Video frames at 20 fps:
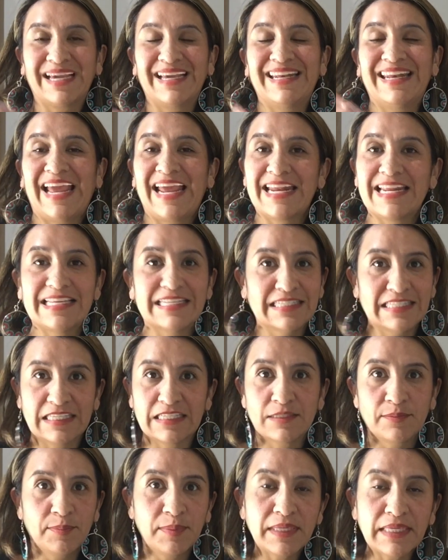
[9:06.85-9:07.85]
a
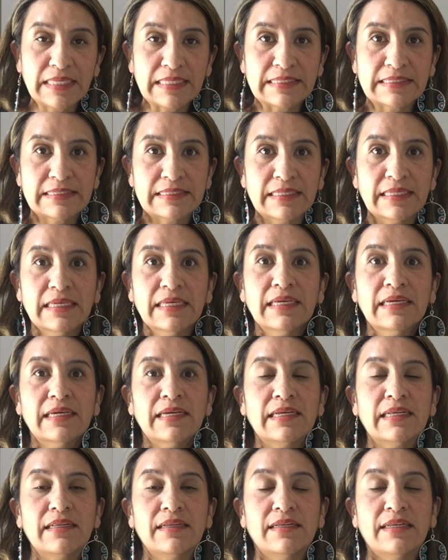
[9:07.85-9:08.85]
96-piece
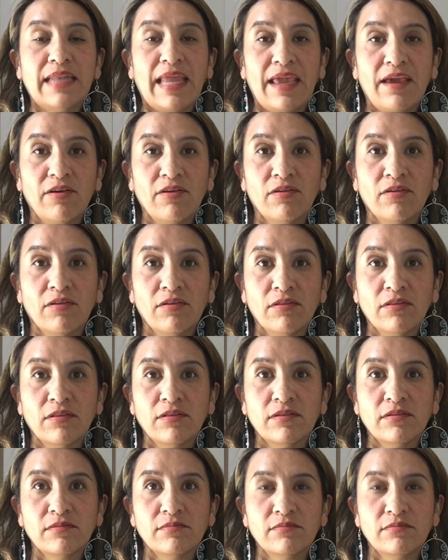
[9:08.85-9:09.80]
nail.